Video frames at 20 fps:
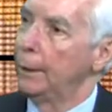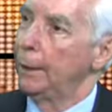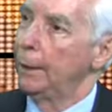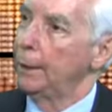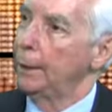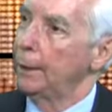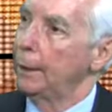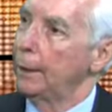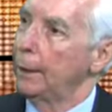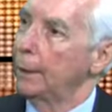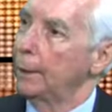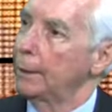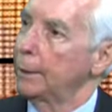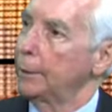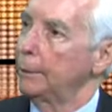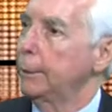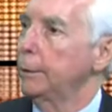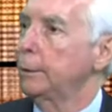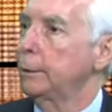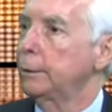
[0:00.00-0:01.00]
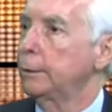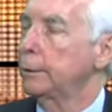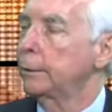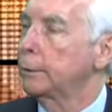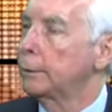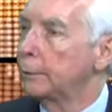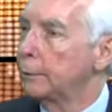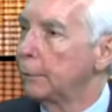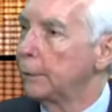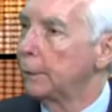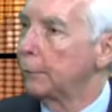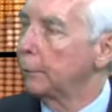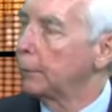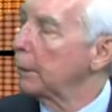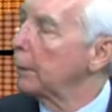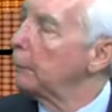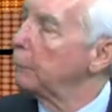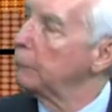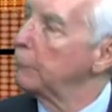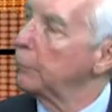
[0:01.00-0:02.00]
And I think they're
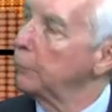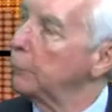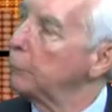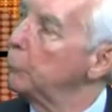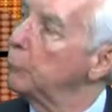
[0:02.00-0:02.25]
a very